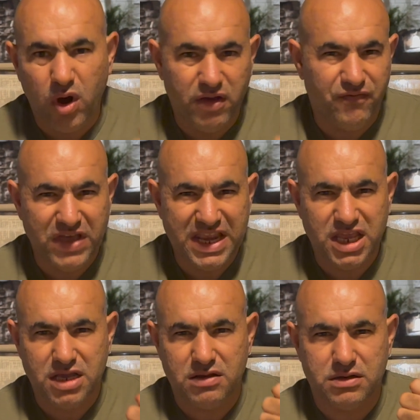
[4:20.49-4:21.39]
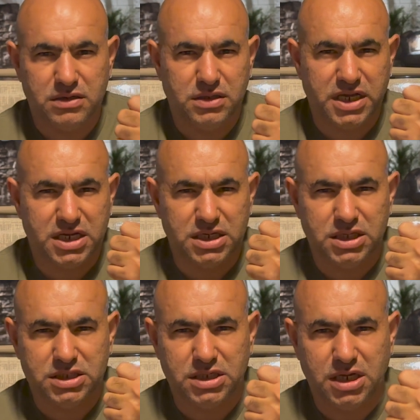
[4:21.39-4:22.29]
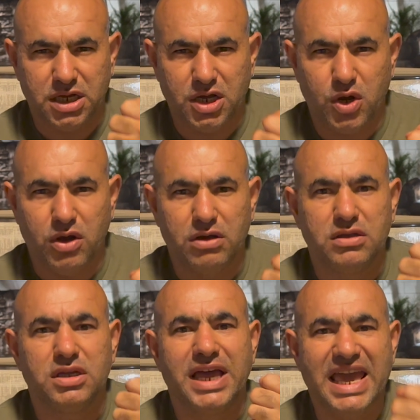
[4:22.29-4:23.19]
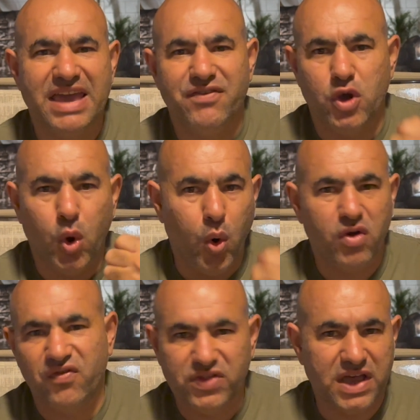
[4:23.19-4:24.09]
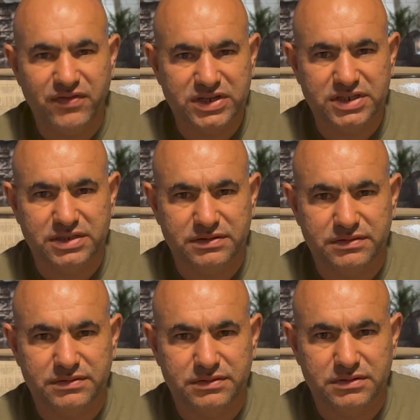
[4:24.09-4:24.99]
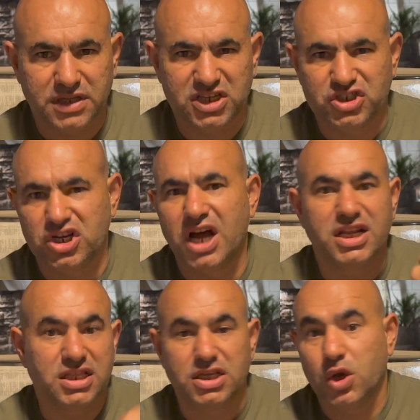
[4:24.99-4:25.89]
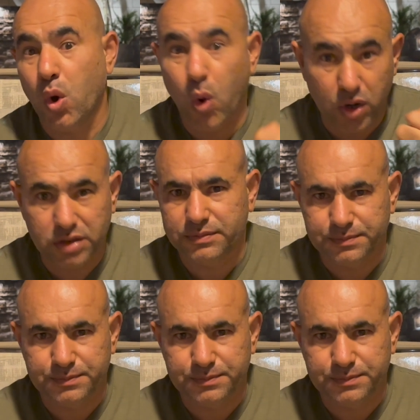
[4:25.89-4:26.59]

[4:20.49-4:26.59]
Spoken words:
Very like a, it's a heavy oak flavors, like charred oak,